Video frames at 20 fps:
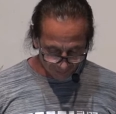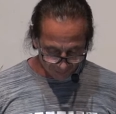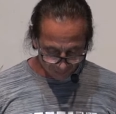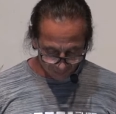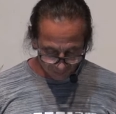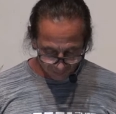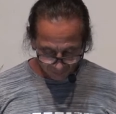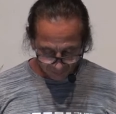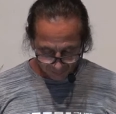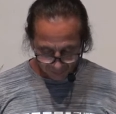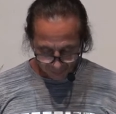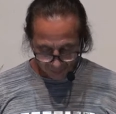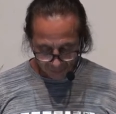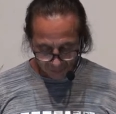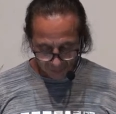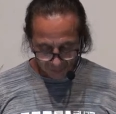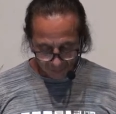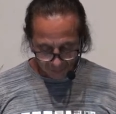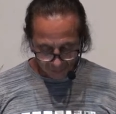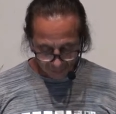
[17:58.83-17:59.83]

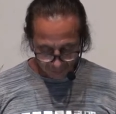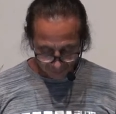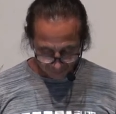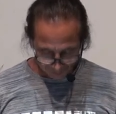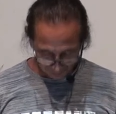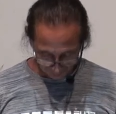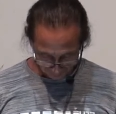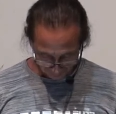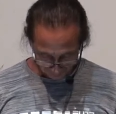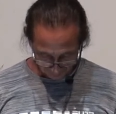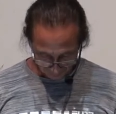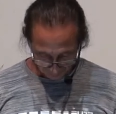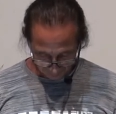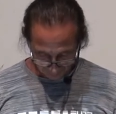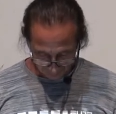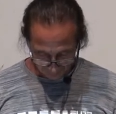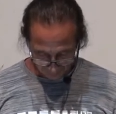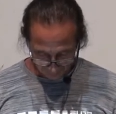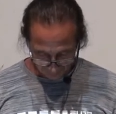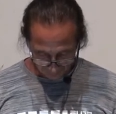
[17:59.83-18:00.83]

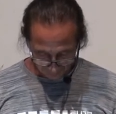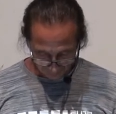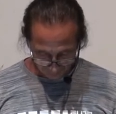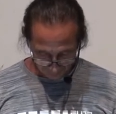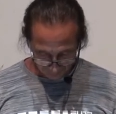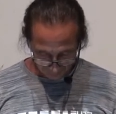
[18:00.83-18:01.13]
[no speech]